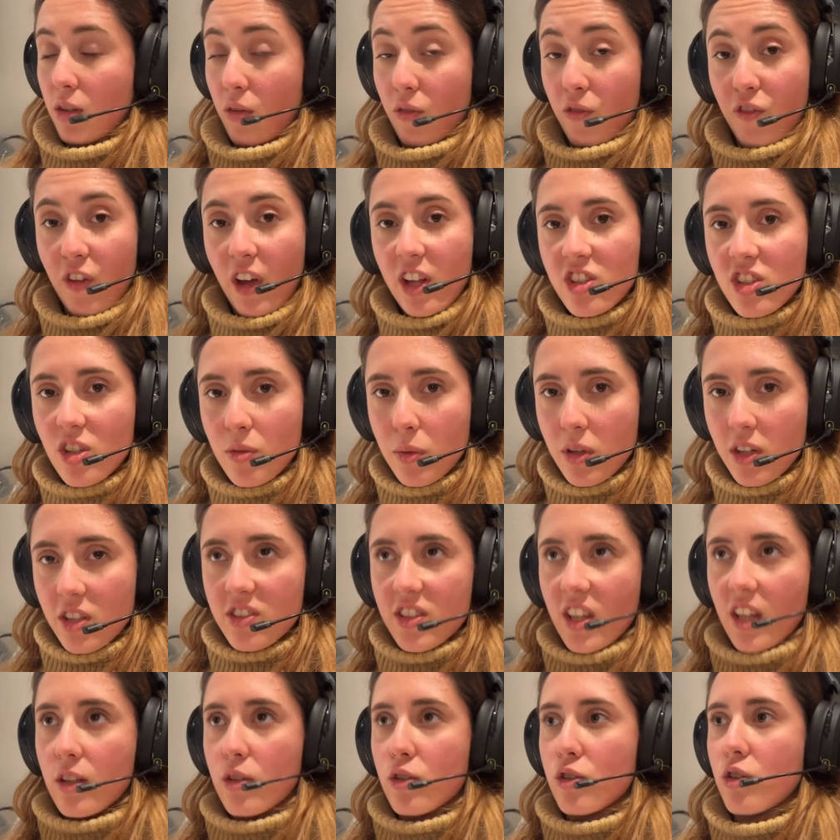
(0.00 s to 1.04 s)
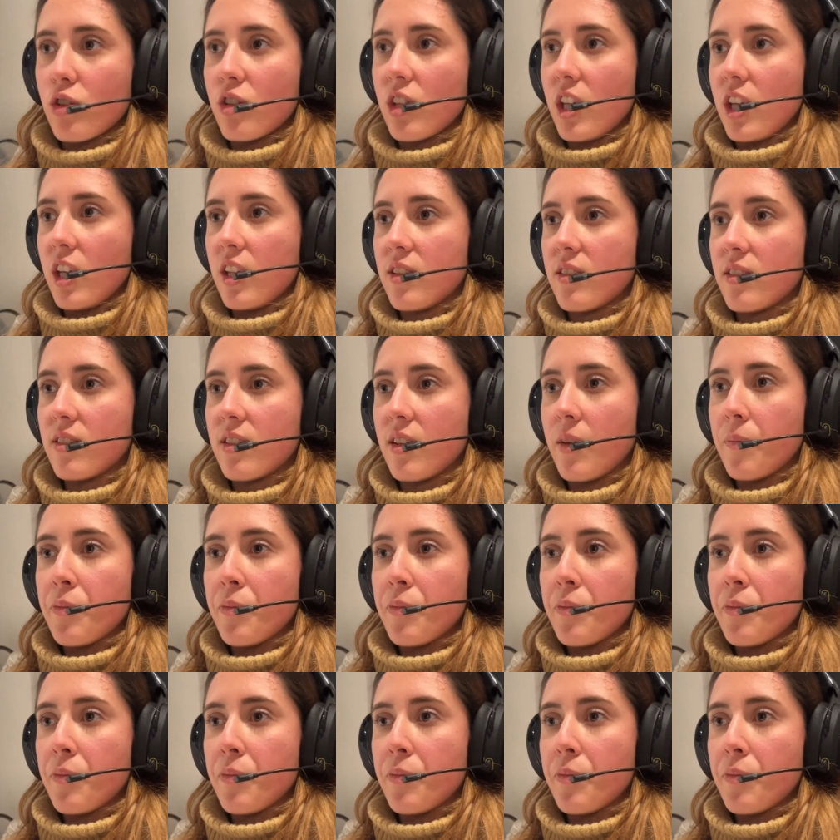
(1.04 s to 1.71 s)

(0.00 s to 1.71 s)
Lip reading: of vegetables and you should eat